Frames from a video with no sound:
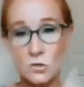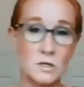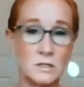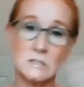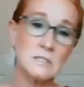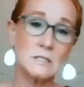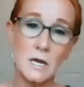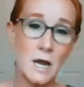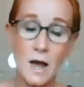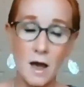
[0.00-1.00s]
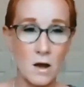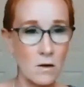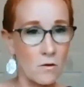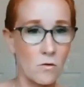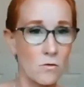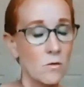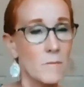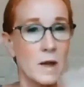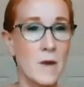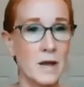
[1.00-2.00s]
So you can see how
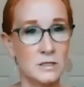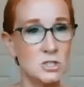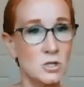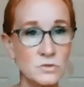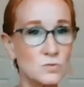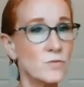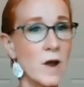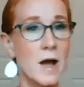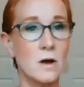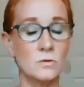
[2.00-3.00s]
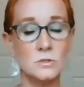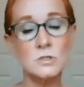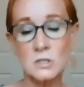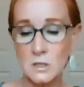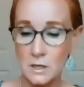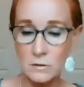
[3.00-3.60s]
my mind jumps around.